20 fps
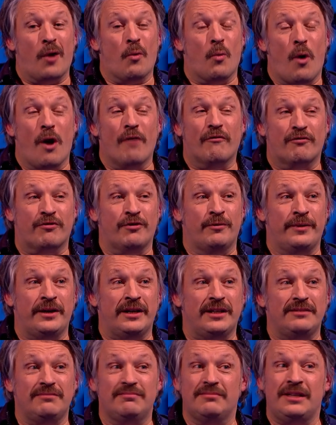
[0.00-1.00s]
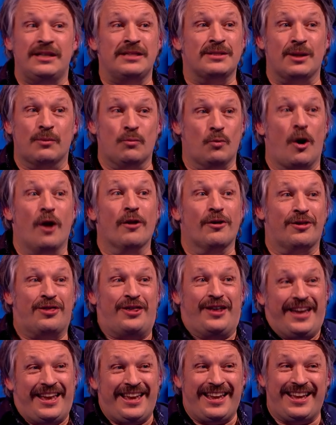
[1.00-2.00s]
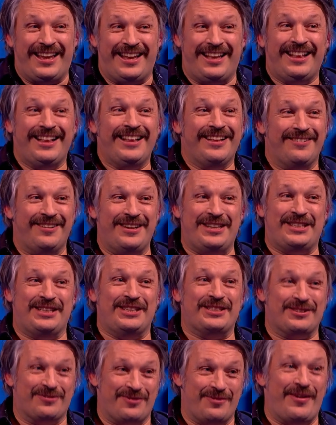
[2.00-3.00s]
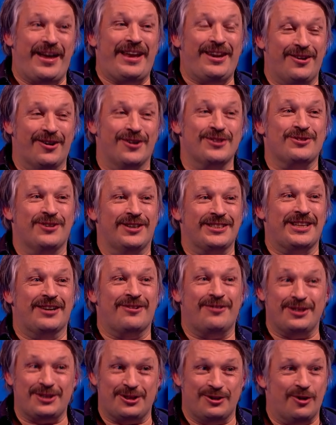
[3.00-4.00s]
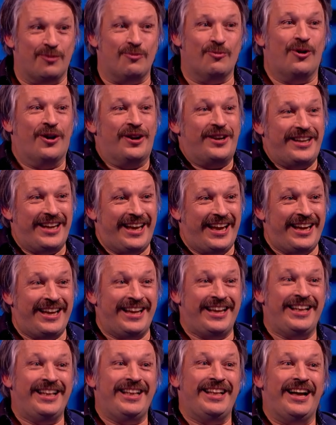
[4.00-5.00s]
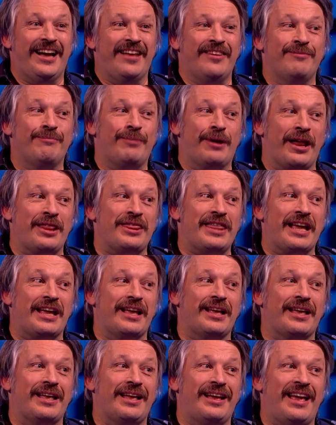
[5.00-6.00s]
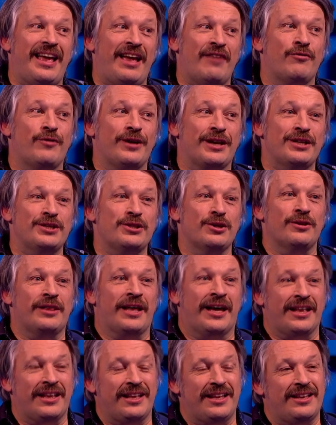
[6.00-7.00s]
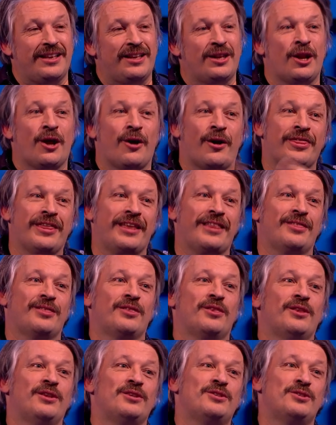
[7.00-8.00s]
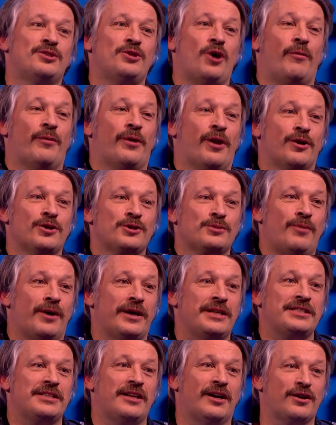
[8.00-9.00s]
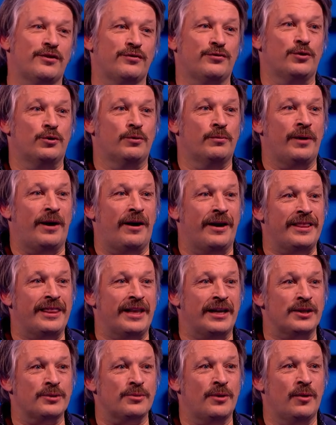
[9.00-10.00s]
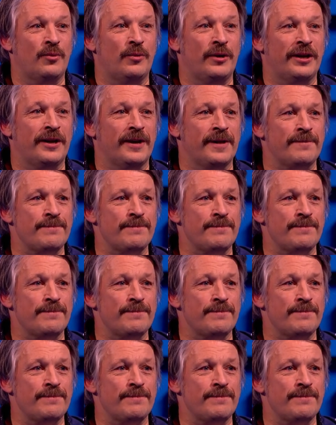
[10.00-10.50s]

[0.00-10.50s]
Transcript: I want from it is the one thing, which is for men not to ask that question on one day. But I think if we can do that, you know, I think the dominoes might start to fall behind that as well, weirdly.